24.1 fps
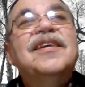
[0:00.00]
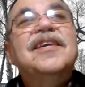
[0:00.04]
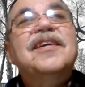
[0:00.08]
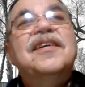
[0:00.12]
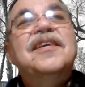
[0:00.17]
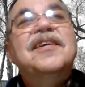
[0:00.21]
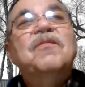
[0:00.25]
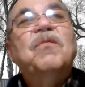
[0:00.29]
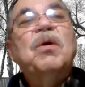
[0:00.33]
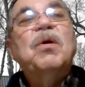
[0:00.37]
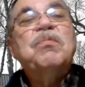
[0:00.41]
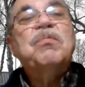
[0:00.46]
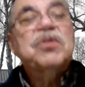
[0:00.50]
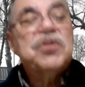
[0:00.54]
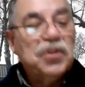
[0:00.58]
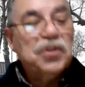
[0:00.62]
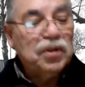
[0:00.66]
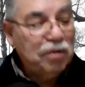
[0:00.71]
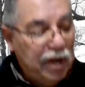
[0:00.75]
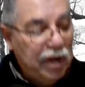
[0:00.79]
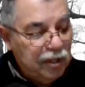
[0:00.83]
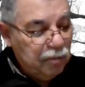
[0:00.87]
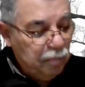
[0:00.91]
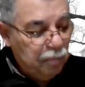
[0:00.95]
When was the
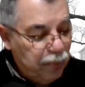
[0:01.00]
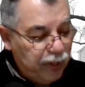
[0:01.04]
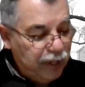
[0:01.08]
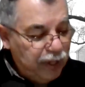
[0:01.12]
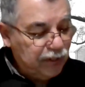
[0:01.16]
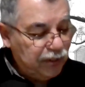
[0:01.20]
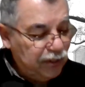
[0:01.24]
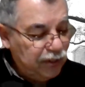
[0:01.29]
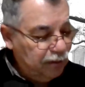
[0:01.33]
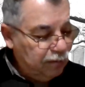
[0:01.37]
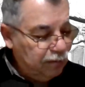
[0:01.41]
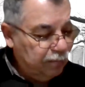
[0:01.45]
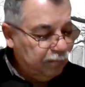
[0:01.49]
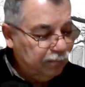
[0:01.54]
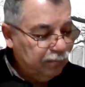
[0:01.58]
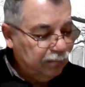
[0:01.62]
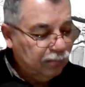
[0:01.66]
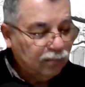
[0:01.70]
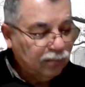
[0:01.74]
Great Depression?